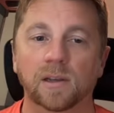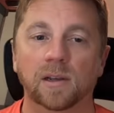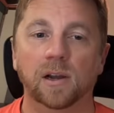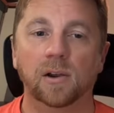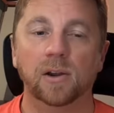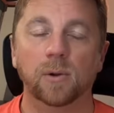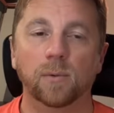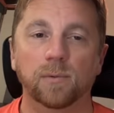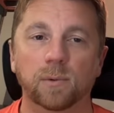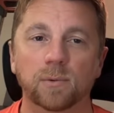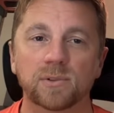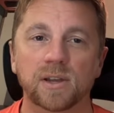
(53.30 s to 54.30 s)
All right, hopefully
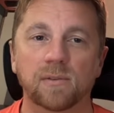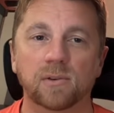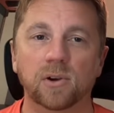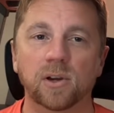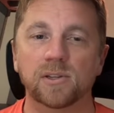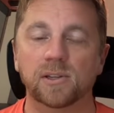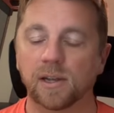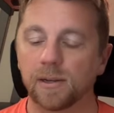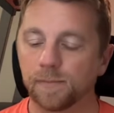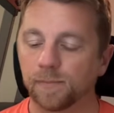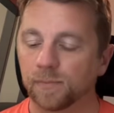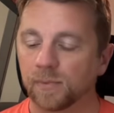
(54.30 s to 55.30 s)
everyone's having a great
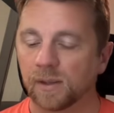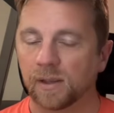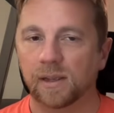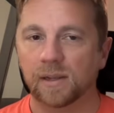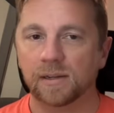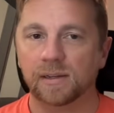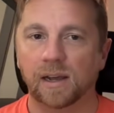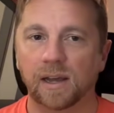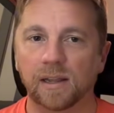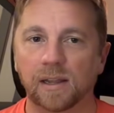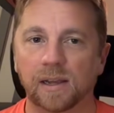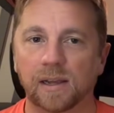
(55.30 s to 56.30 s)
day. And
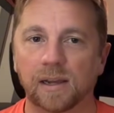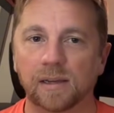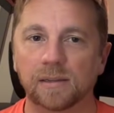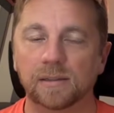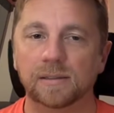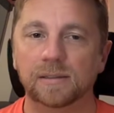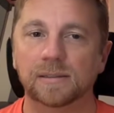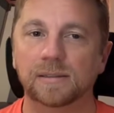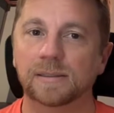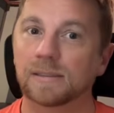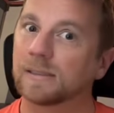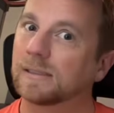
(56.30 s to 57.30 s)
alala,
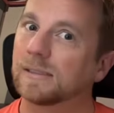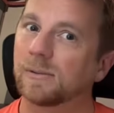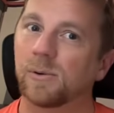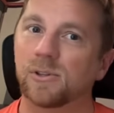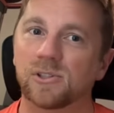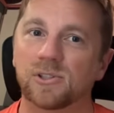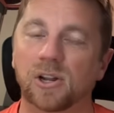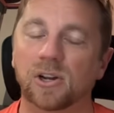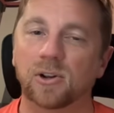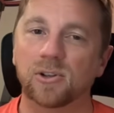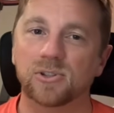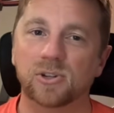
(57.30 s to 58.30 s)
which is not a
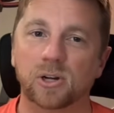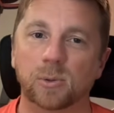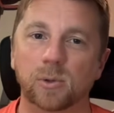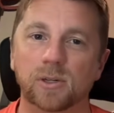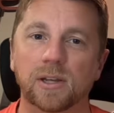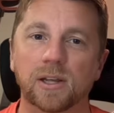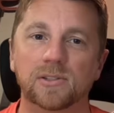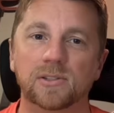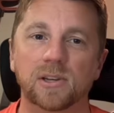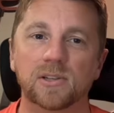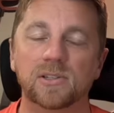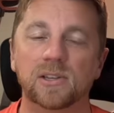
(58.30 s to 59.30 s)
great starter word, gets
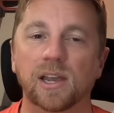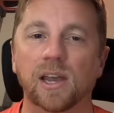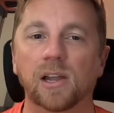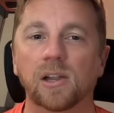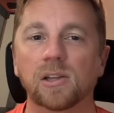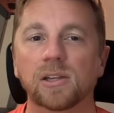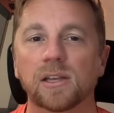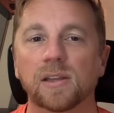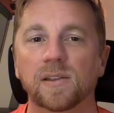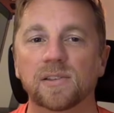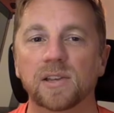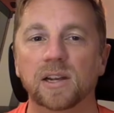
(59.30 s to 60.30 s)
us L in
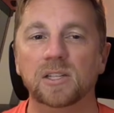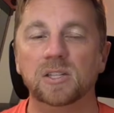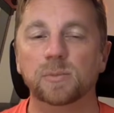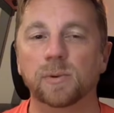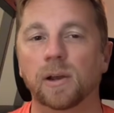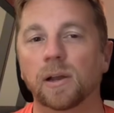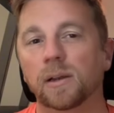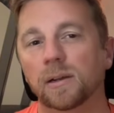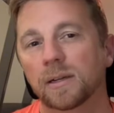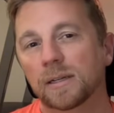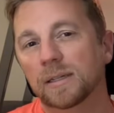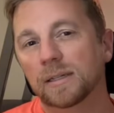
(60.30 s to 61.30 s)
the second spot,
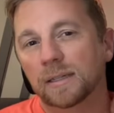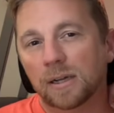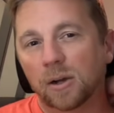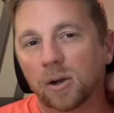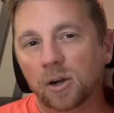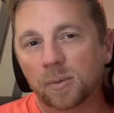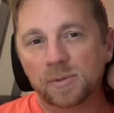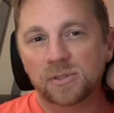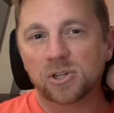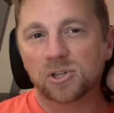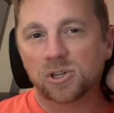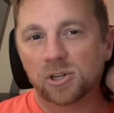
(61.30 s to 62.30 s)
out of
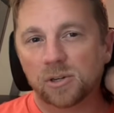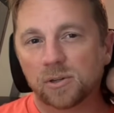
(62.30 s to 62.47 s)
position.